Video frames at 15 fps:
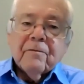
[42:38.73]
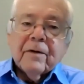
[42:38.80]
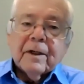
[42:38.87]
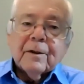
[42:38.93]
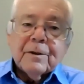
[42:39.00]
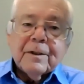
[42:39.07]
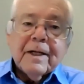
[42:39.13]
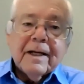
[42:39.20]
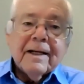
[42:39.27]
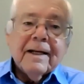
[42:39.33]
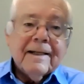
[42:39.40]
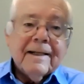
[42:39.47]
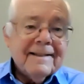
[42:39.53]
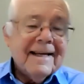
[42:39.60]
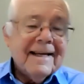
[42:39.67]
Figure
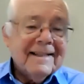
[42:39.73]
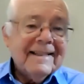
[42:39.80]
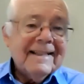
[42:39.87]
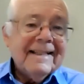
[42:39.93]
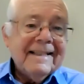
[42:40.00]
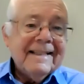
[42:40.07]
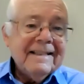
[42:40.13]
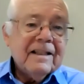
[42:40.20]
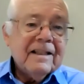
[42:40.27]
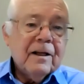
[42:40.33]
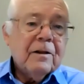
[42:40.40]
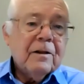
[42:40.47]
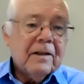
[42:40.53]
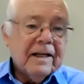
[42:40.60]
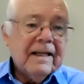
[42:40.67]
10 of these,
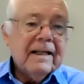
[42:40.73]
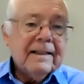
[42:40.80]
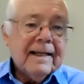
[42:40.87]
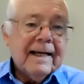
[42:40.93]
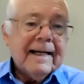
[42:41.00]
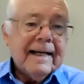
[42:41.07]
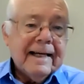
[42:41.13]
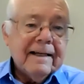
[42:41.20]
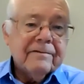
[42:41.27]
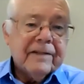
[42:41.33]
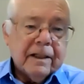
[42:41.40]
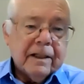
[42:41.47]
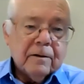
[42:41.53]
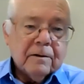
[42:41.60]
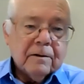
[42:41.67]
they get kind of
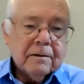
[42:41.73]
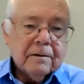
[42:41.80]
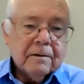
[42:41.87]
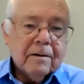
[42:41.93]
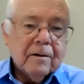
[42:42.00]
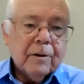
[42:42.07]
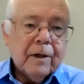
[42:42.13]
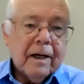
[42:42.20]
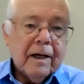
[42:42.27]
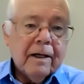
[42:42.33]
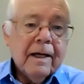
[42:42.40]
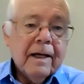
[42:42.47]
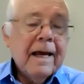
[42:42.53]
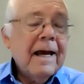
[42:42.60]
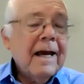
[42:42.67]
heavy,
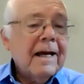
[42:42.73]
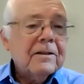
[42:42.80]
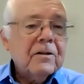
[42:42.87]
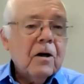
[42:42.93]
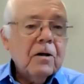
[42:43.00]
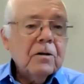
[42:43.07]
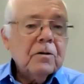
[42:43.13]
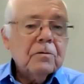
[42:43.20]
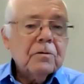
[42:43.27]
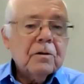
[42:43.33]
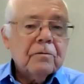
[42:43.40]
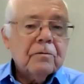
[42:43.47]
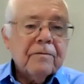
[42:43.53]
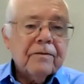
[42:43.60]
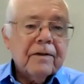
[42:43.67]
okay? It's also
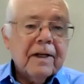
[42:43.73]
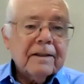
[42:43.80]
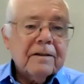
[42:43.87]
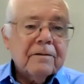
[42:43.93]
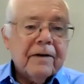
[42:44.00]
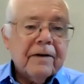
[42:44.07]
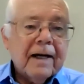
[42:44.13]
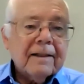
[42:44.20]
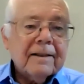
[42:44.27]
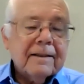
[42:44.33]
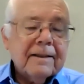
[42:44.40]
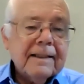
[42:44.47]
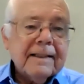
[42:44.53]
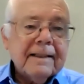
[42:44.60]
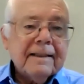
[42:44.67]
to reflect the fact
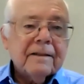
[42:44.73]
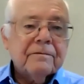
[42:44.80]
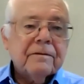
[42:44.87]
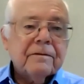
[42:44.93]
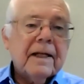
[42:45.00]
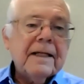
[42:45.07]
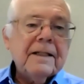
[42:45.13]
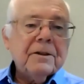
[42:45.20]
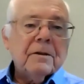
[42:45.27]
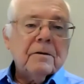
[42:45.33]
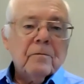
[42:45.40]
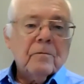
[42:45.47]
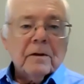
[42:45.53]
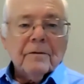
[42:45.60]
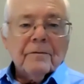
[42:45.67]
that since
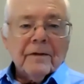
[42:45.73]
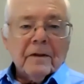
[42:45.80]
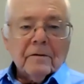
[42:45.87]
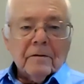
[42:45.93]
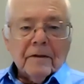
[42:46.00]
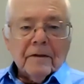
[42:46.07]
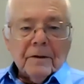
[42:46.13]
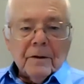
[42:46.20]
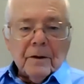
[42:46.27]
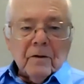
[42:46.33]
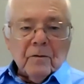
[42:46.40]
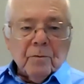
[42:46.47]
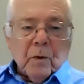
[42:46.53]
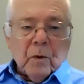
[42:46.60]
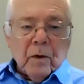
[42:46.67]
inflation, when the Federal
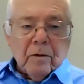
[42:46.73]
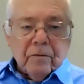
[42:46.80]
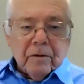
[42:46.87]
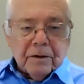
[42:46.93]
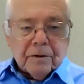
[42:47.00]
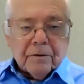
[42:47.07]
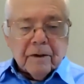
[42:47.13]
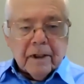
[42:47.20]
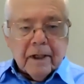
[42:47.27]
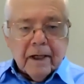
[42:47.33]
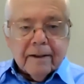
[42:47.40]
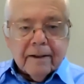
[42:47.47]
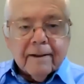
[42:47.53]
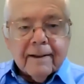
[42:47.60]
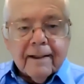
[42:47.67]
Reserve Board was
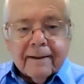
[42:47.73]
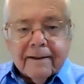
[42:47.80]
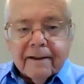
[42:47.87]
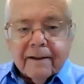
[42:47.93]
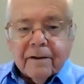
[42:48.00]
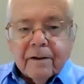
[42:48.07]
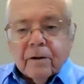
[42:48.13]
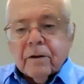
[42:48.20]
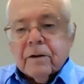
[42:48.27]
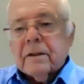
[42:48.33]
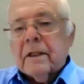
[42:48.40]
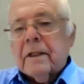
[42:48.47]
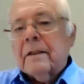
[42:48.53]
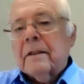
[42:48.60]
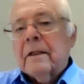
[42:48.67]
created in
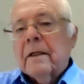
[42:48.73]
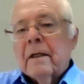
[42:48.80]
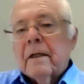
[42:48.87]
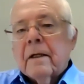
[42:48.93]
1913,